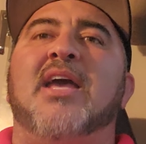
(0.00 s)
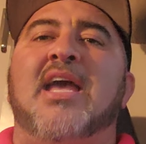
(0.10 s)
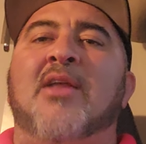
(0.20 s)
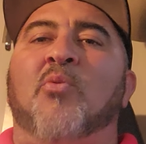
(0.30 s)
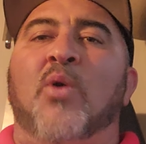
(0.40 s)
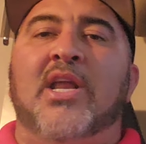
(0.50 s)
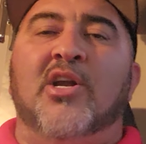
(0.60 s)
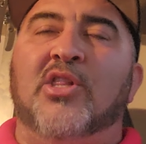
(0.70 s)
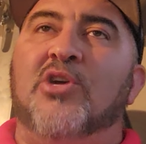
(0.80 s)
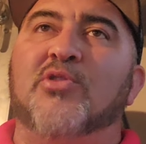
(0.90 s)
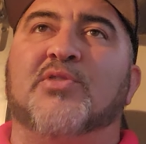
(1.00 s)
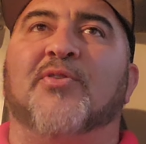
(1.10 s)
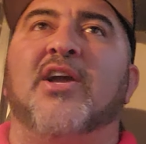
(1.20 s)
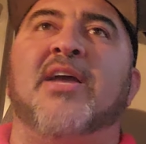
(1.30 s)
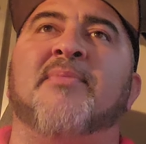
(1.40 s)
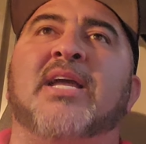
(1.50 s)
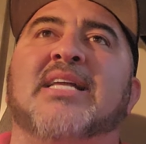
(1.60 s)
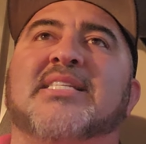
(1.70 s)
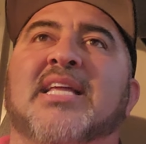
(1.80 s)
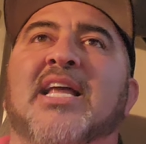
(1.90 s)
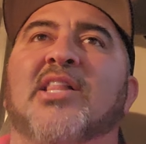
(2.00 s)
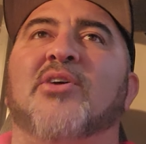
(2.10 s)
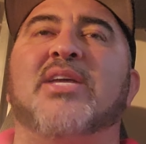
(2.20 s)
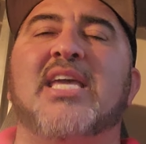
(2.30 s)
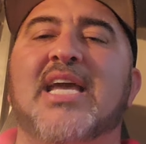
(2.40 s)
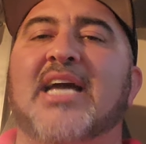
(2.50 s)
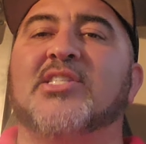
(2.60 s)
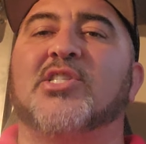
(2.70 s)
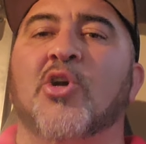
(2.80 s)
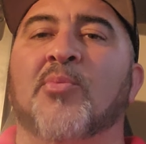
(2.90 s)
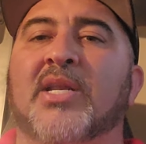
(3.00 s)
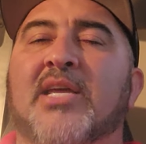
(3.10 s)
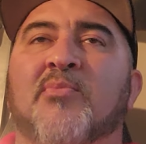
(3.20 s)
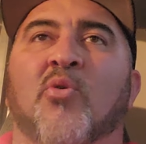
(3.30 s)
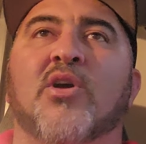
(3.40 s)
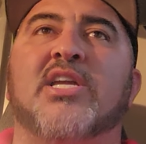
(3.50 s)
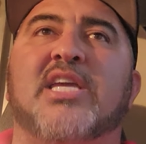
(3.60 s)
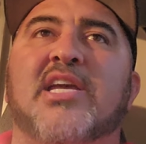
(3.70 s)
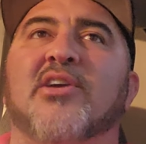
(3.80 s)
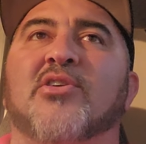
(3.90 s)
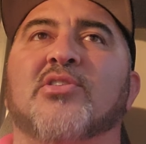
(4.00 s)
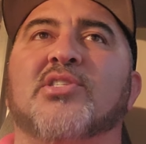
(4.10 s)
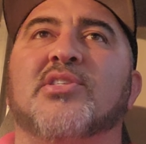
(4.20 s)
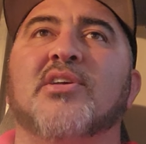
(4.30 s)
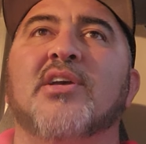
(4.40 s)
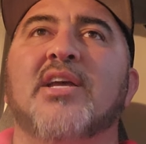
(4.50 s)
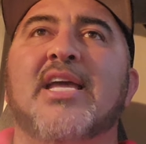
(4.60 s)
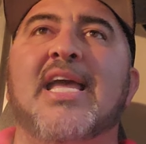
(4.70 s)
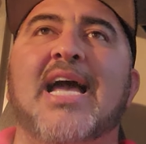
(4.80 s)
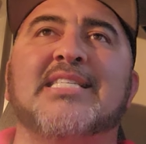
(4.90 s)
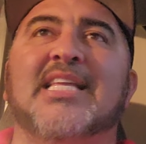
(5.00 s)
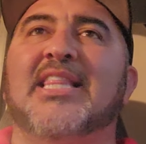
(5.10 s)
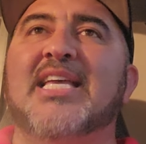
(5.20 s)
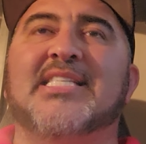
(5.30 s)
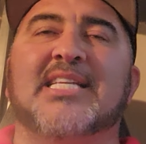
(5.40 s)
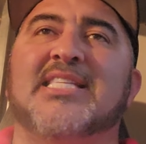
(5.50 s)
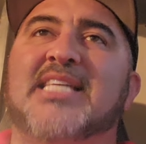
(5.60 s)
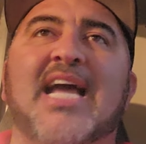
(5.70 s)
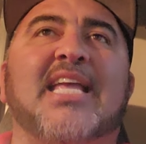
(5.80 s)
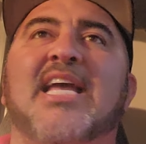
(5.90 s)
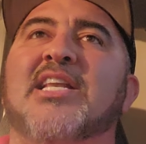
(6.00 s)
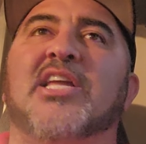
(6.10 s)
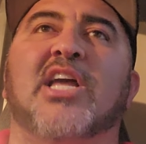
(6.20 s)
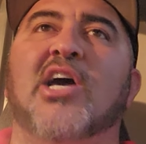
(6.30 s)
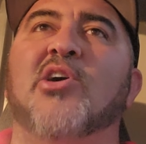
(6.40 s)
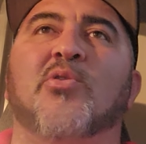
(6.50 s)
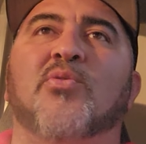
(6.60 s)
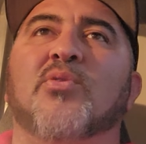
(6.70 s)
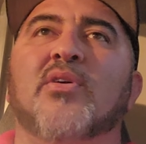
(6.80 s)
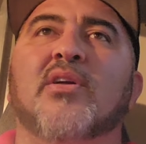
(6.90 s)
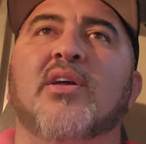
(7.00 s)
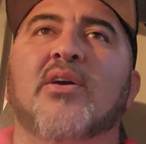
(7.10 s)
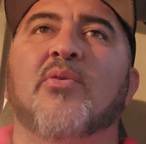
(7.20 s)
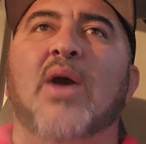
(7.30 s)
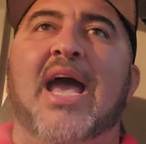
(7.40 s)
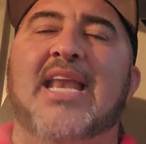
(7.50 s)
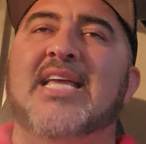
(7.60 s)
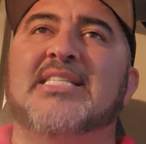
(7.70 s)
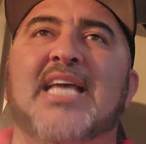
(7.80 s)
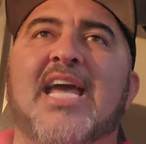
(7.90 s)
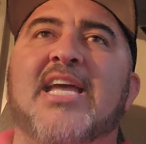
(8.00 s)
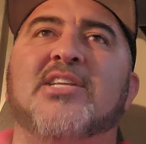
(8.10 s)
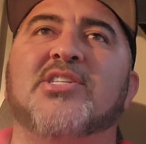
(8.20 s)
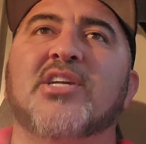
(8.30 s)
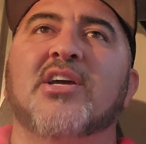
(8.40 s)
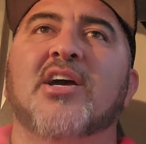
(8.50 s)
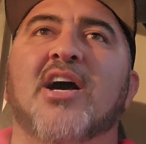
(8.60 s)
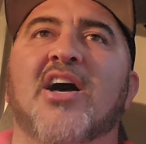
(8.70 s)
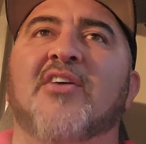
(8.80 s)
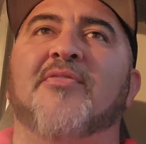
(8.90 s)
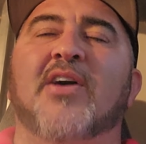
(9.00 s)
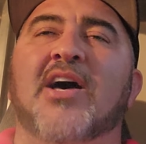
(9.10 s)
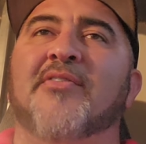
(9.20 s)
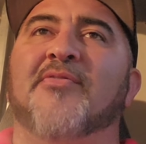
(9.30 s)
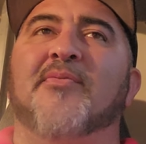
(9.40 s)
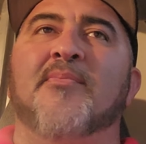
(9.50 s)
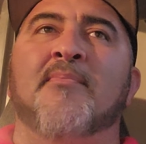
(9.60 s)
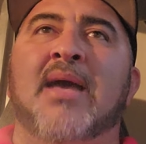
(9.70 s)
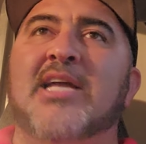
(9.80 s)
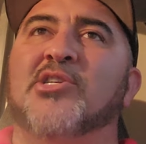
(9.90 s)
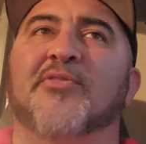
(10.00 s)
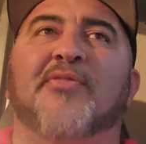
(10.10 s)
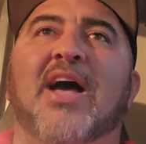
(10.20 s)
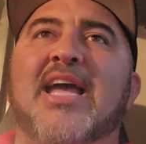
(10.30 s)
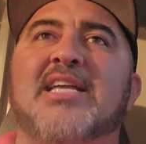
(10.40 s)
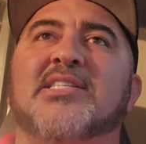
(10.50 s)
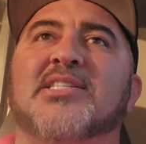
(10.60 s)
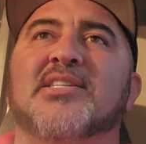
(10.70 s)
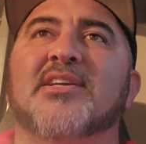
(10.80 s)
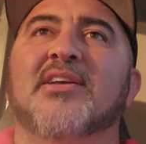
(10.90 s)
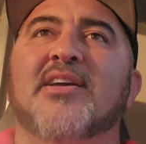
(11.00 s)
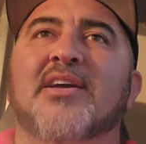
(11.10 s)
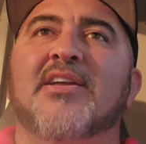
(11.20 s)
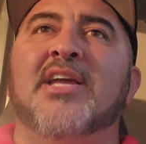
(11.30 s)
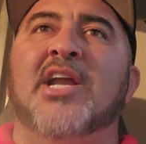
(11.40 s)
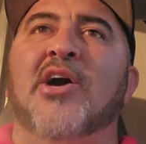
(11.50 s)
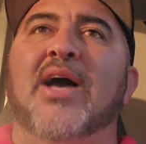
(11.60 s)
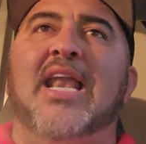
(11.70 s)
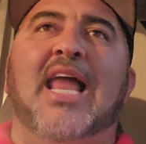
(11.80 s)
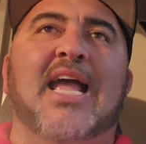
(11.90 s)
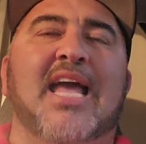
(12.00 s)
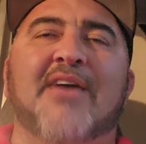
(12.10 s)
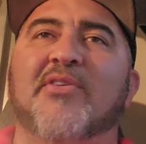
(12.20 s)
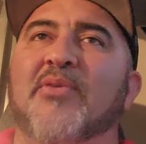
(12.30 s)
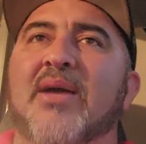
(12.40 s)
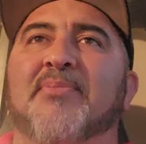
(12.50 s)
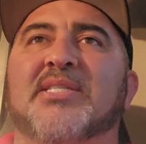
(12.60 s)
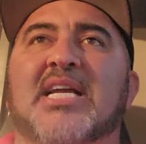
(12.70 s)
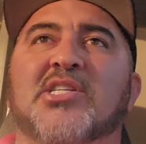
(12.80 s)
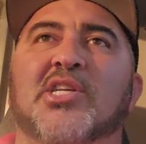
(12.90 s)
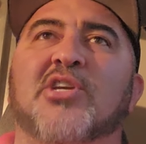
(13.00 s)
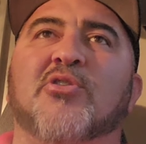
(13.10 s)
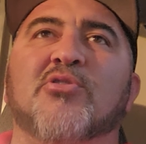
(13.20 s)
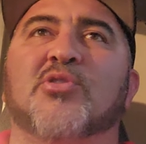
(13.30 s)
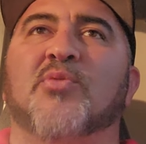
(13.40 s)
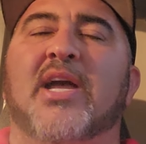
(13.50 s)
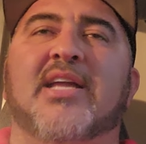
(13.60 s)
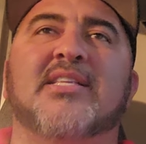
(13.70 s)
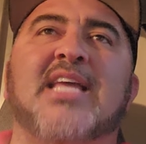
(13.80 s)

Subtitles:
And win or lose for him against Canelo, he has so many more years. He has at least a decade to go at his age of major fights, you know, at light heavyweight, potentially cruiserweight.